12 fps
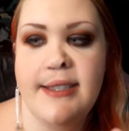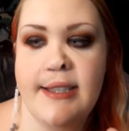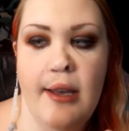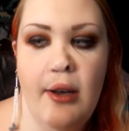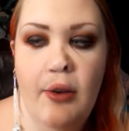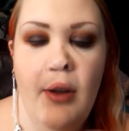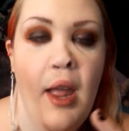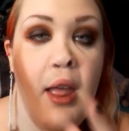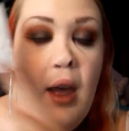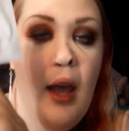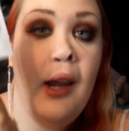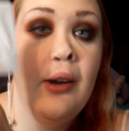So
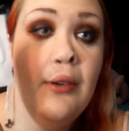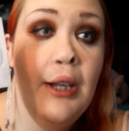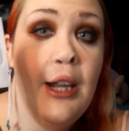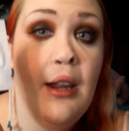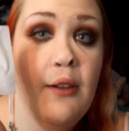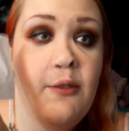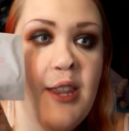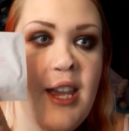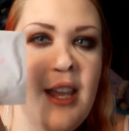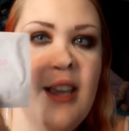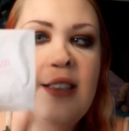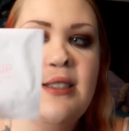I really love
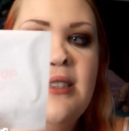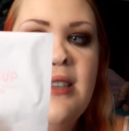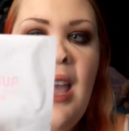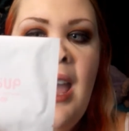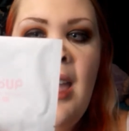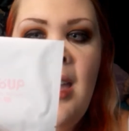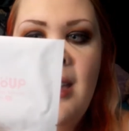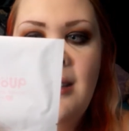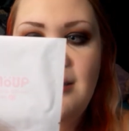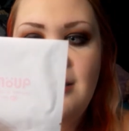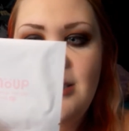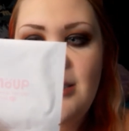these,
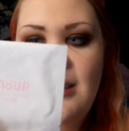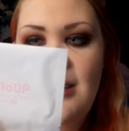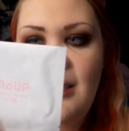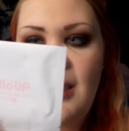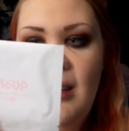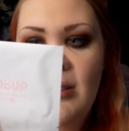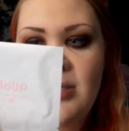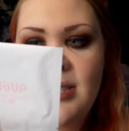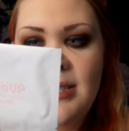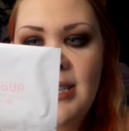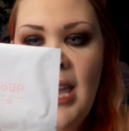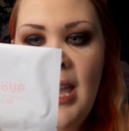and they're
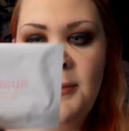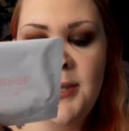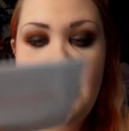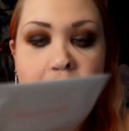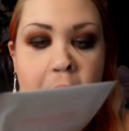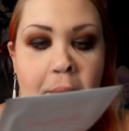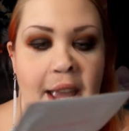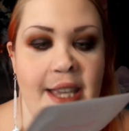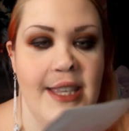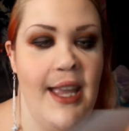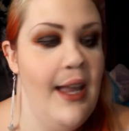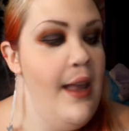just absolutely
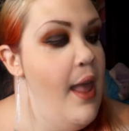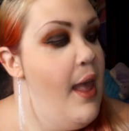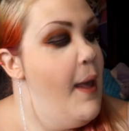amazing.